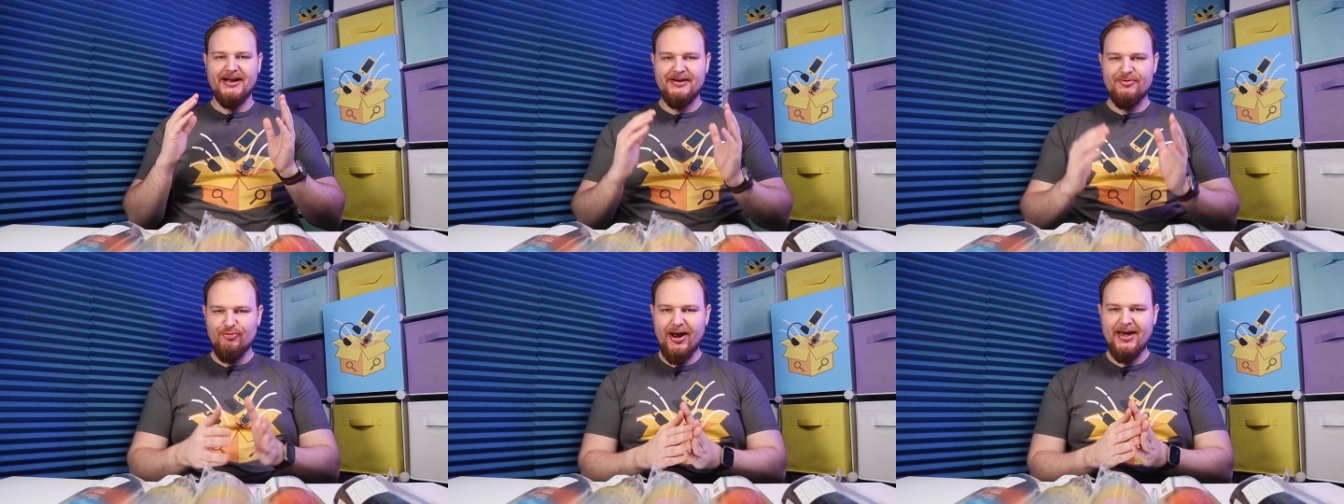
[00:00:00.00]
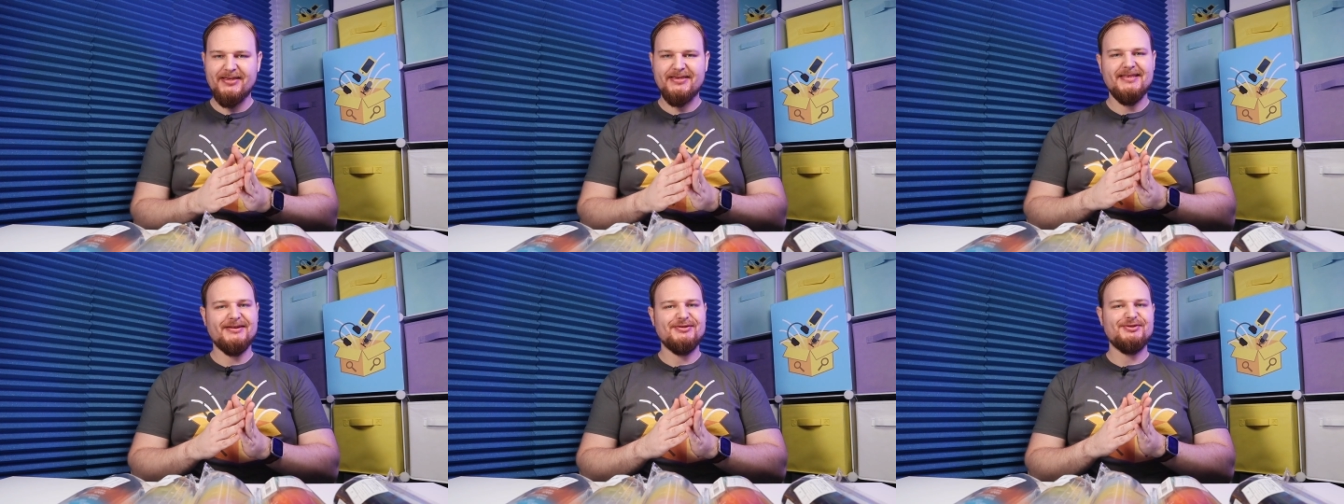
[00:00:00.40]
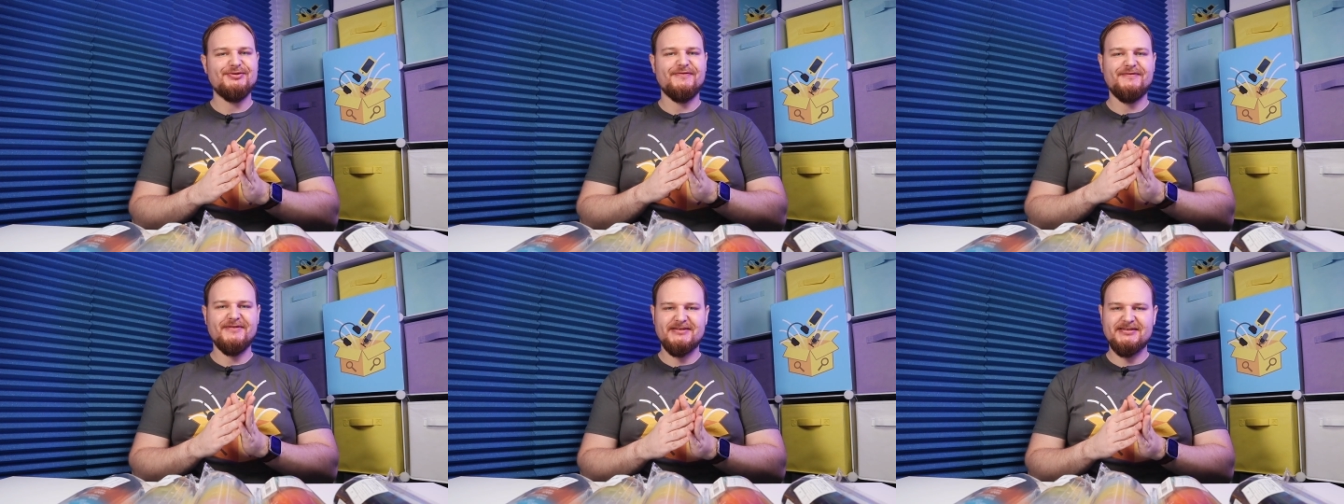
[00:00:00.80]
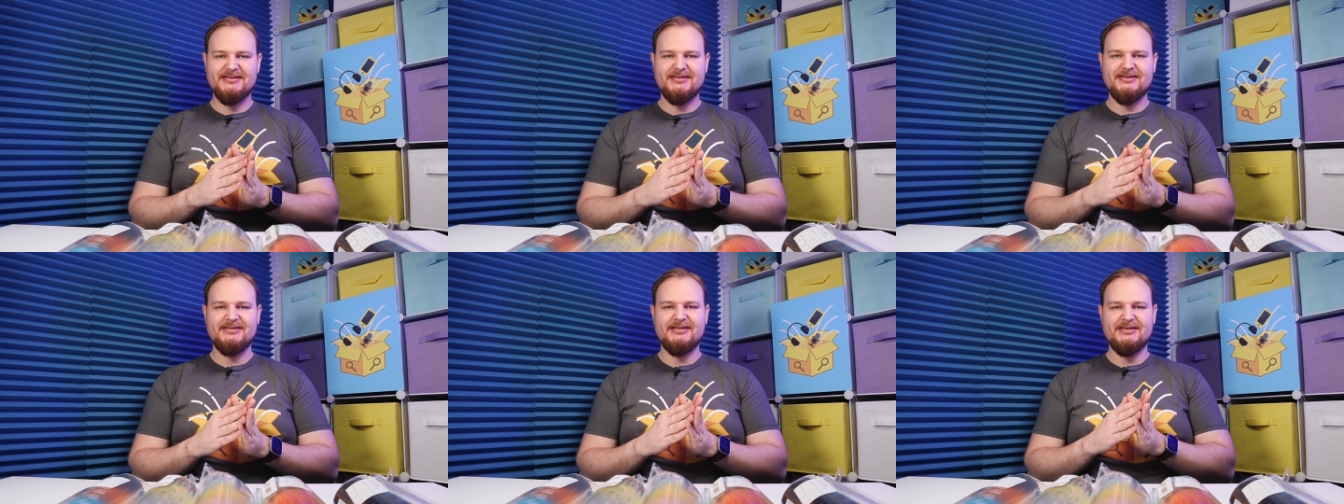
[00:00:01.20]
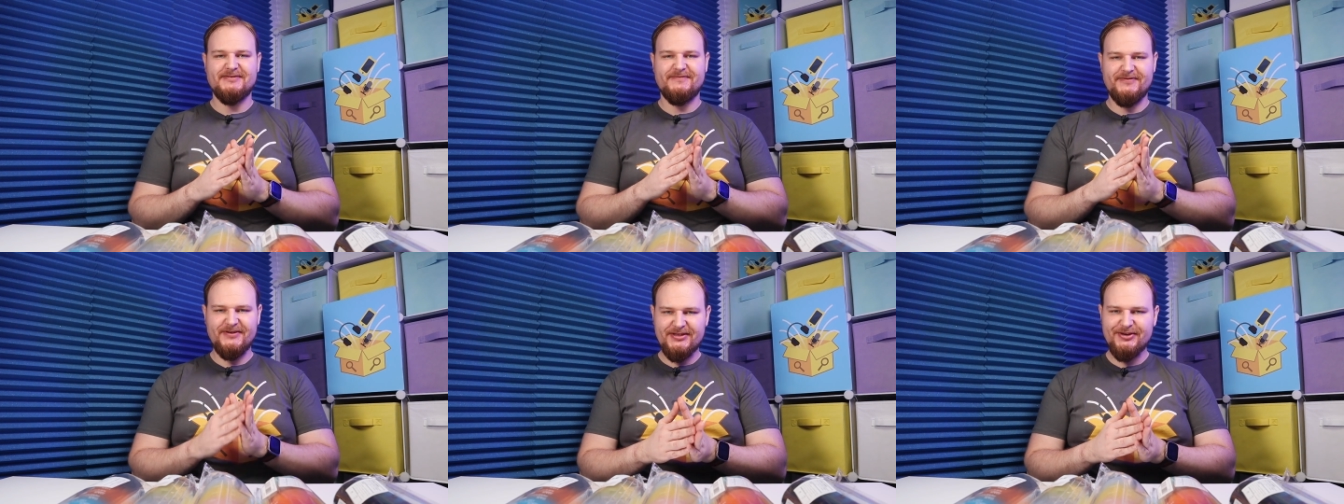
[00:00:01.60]
Great that you visit
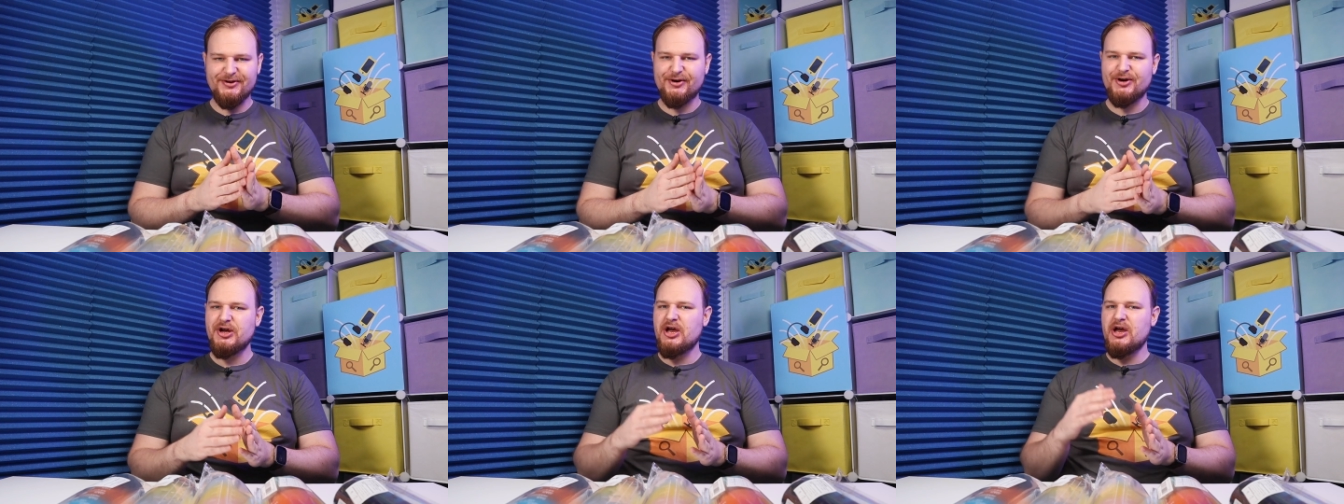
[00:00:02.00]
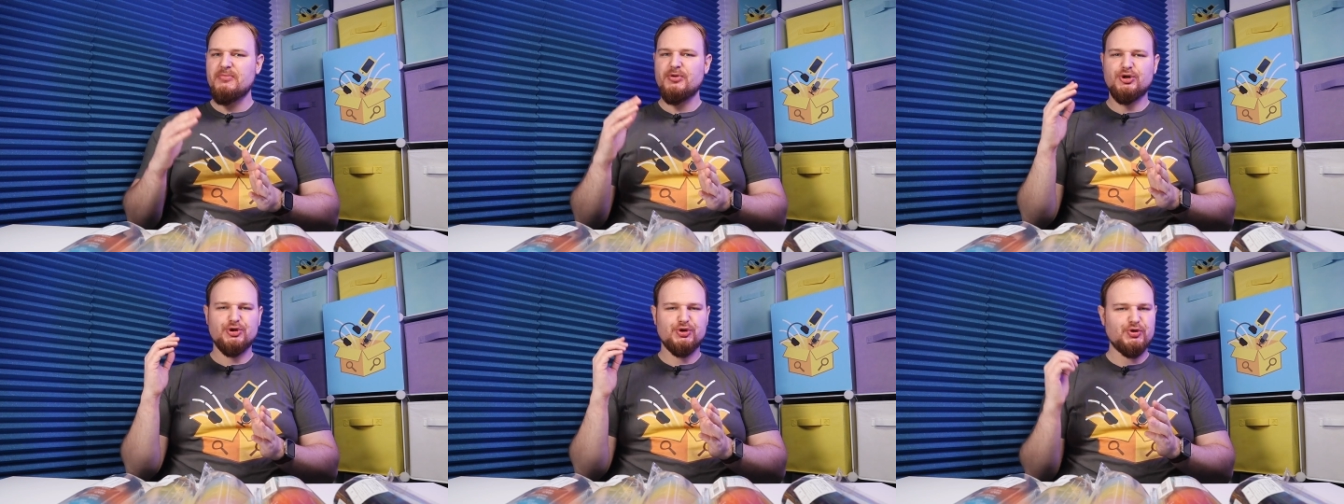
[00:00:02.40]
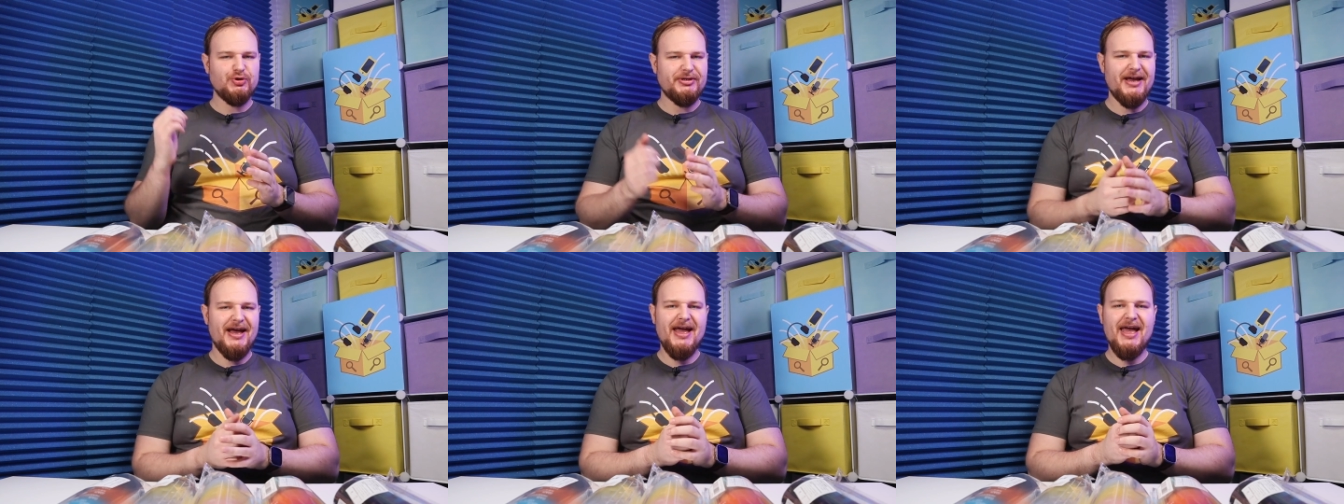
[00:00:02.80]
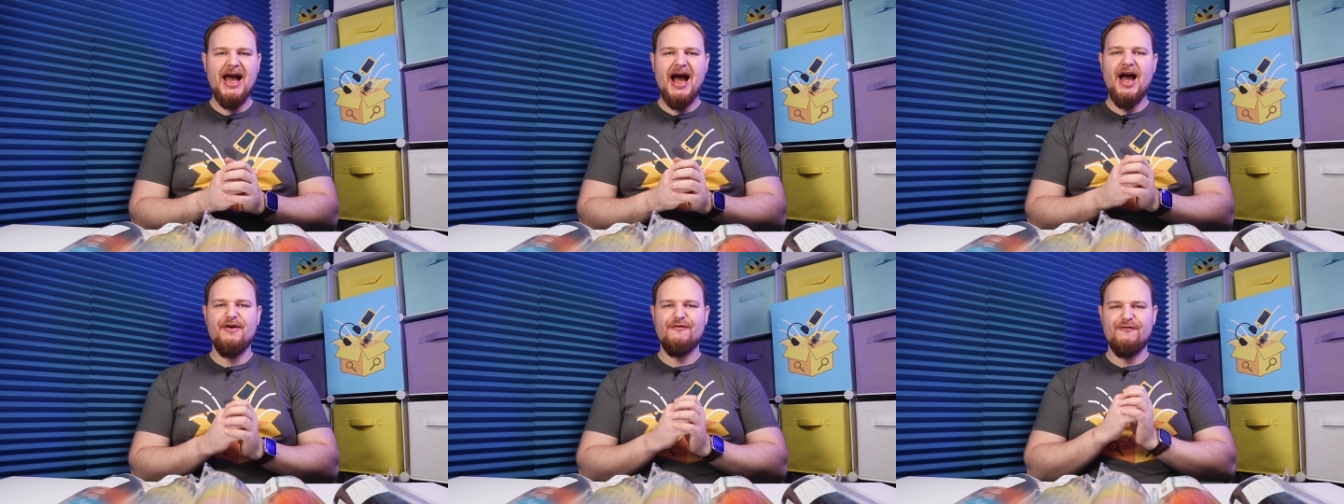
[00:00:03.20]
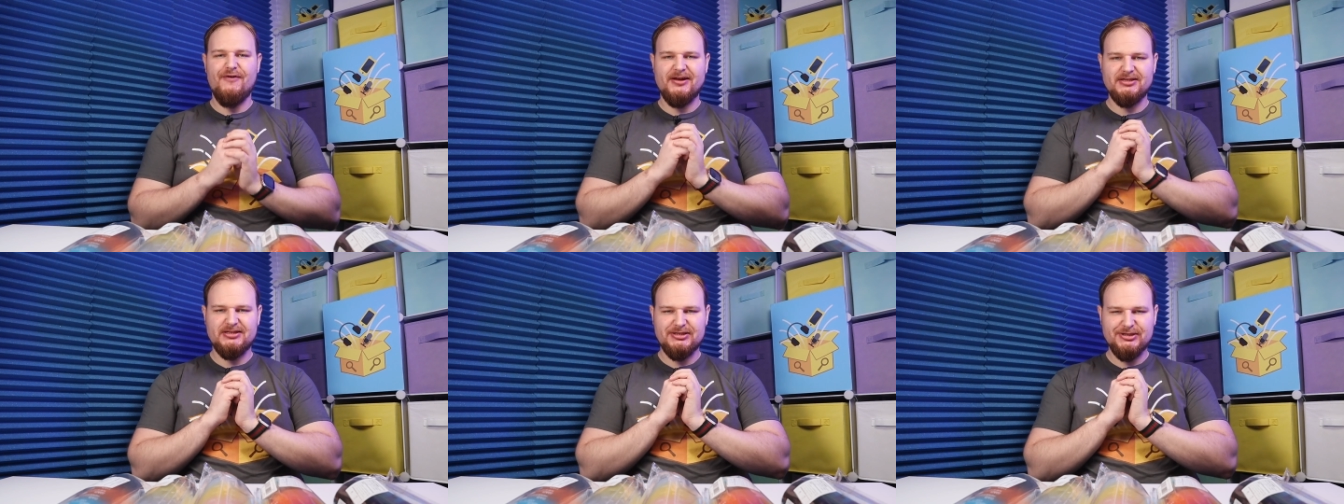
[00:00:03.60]
this video, because today I
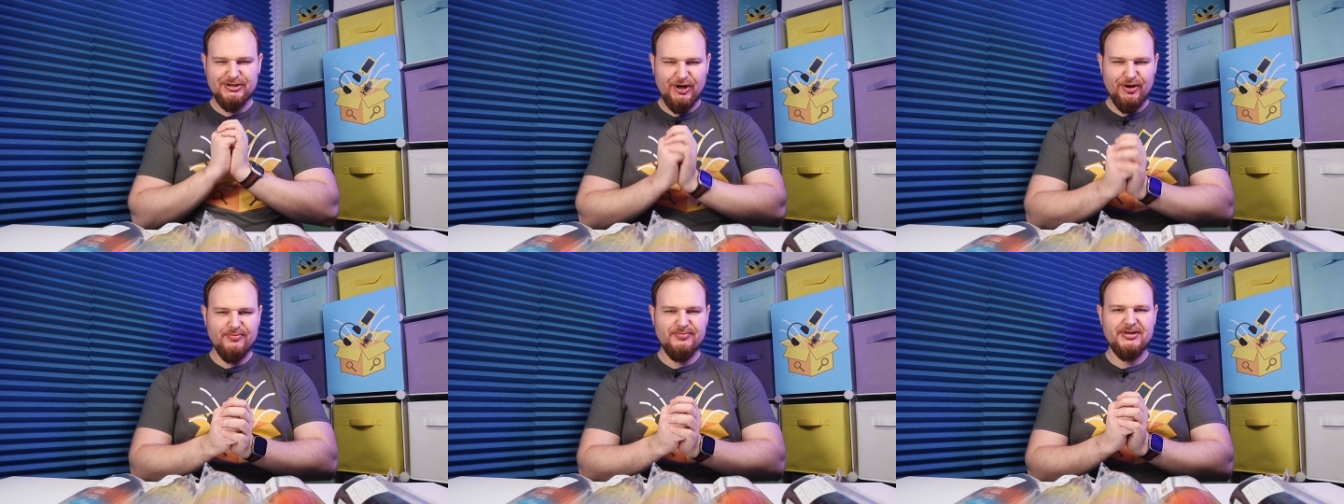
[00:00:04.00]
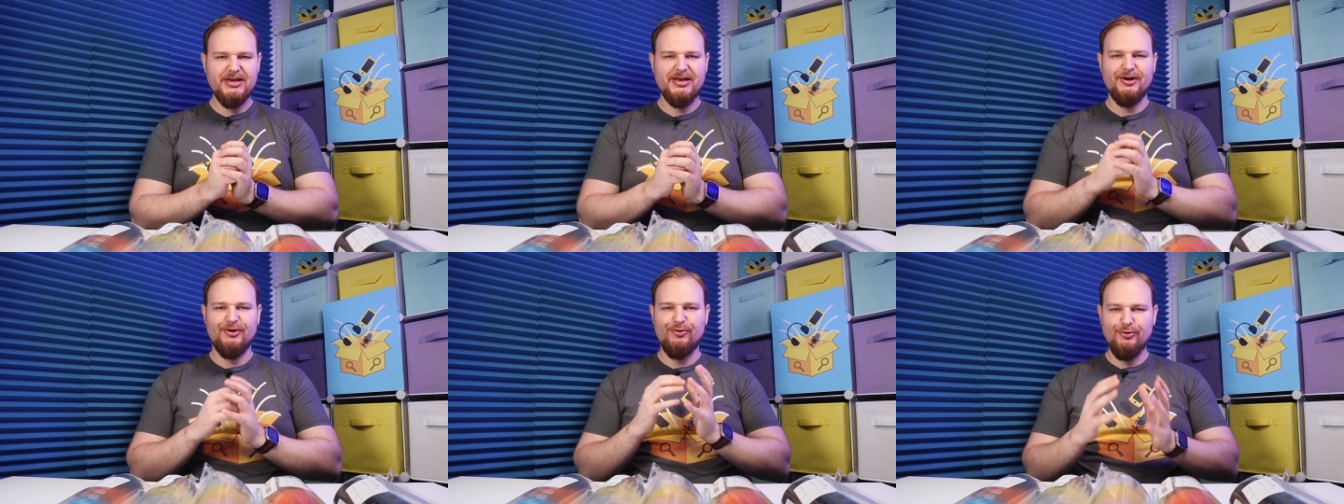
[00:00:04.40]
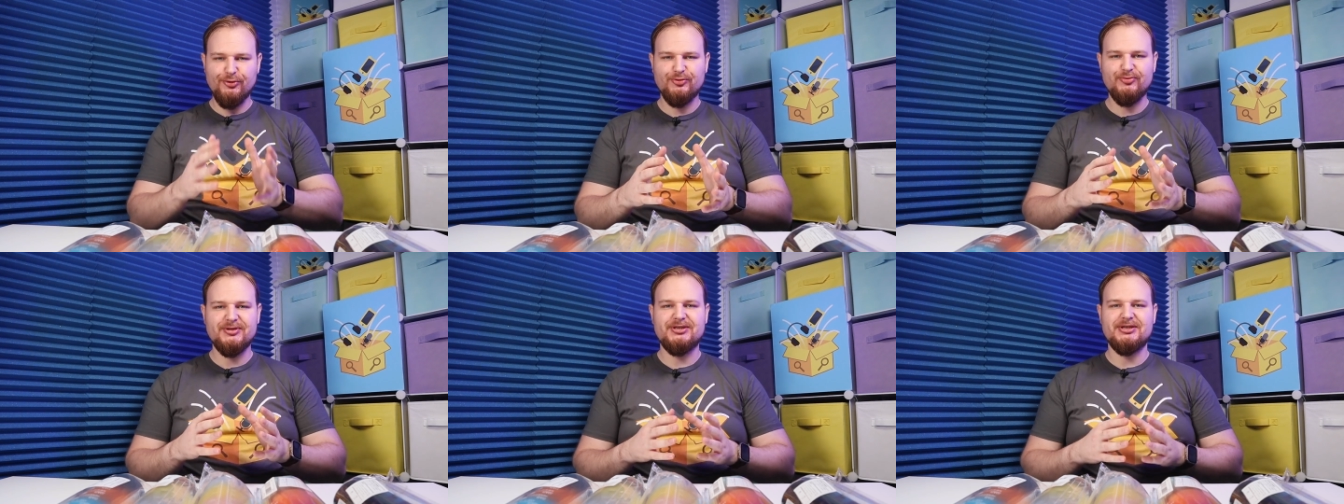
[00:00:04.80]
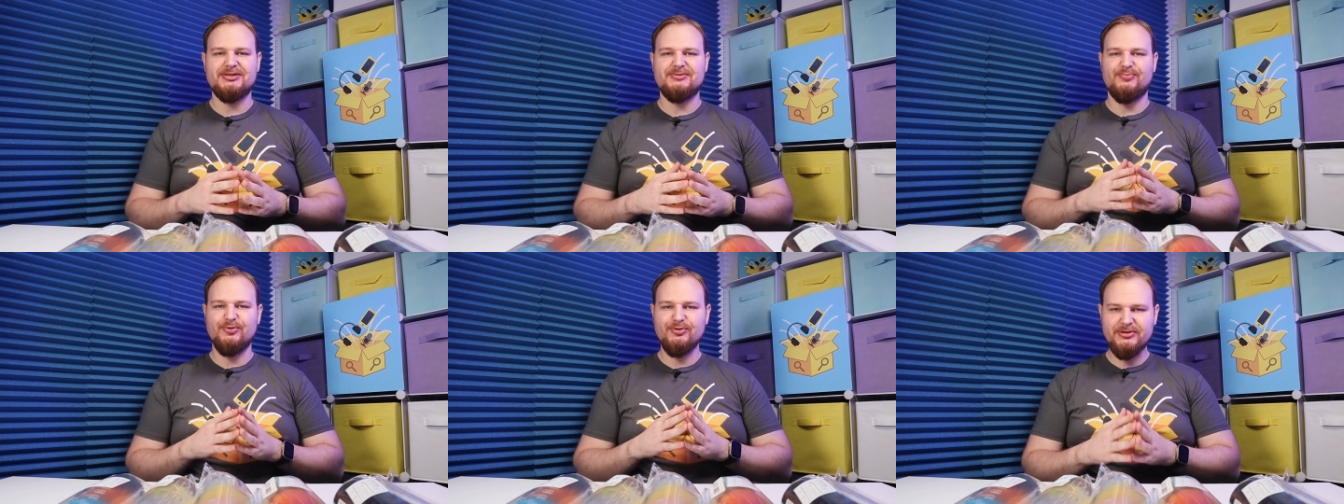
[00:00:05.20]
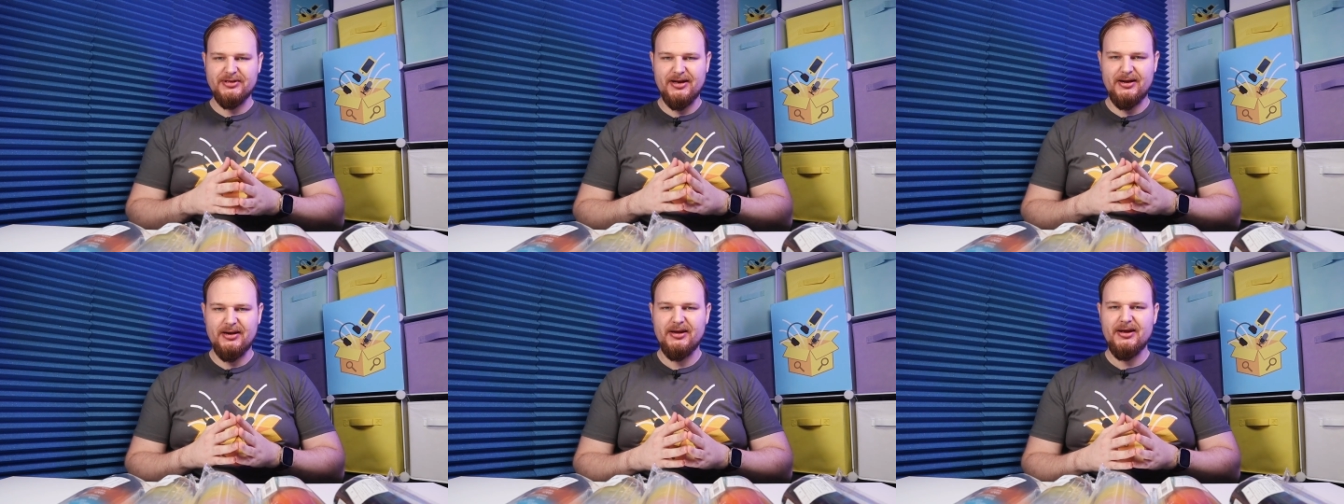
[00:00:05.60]
found something good, which is
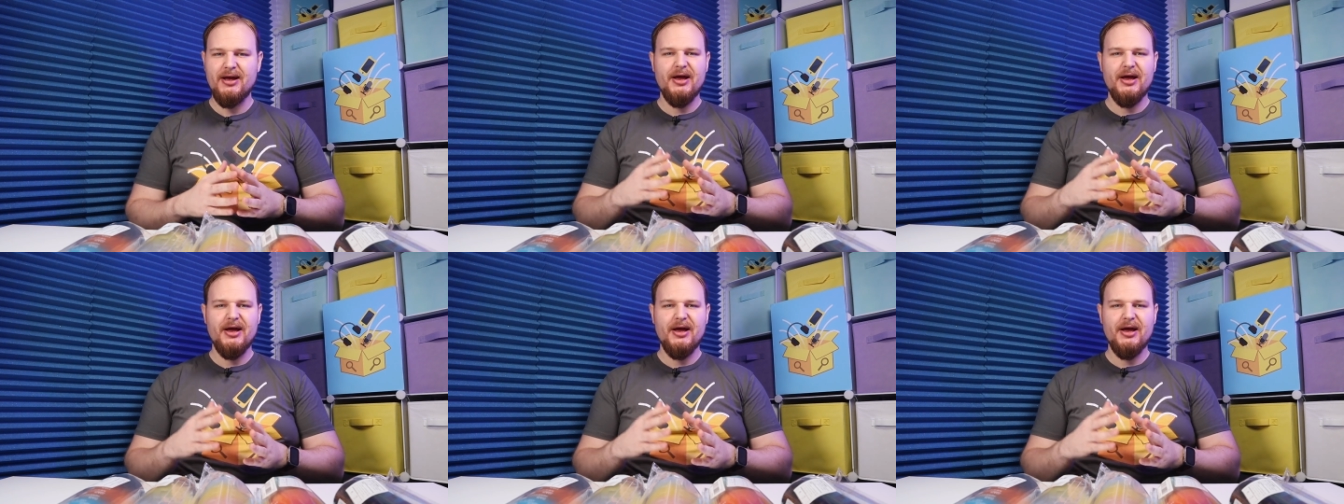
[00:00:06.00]
butter